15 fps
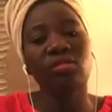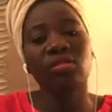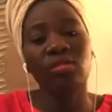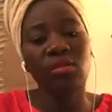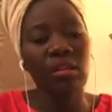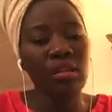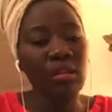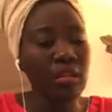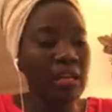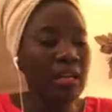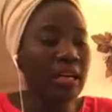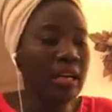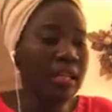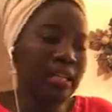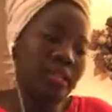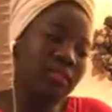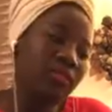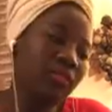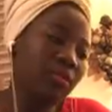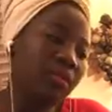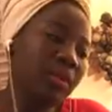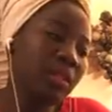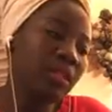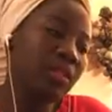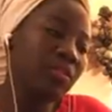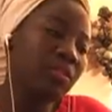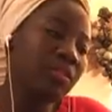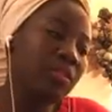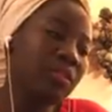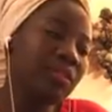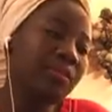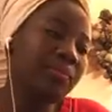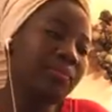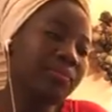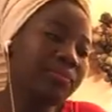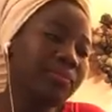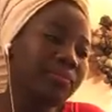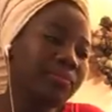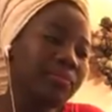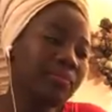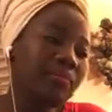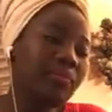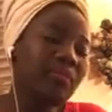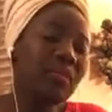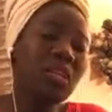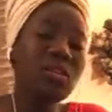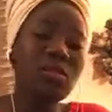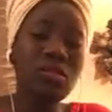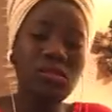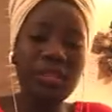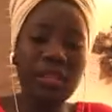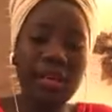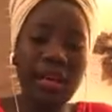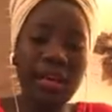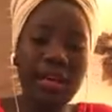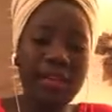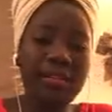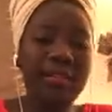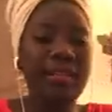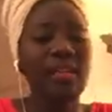or underdeveloped countries. So yeah,